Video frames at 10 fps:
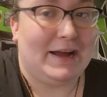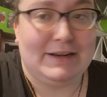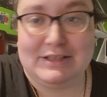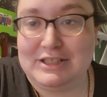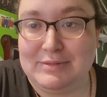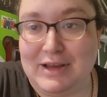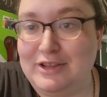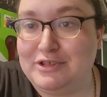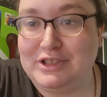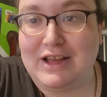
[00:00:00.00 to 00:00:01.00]
did some
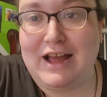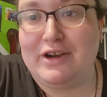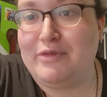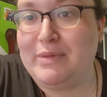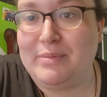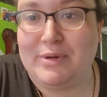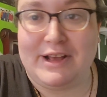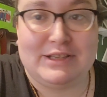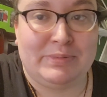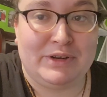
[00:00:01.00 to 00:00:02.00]
other stuff. I don't remember.
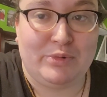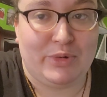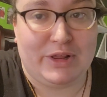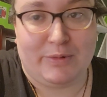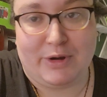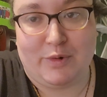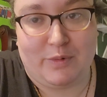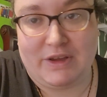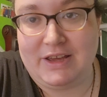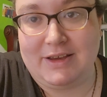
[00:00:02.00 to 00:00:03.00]
It's been a really weird
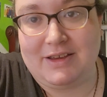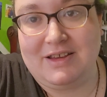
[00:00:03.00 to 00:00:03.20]
week.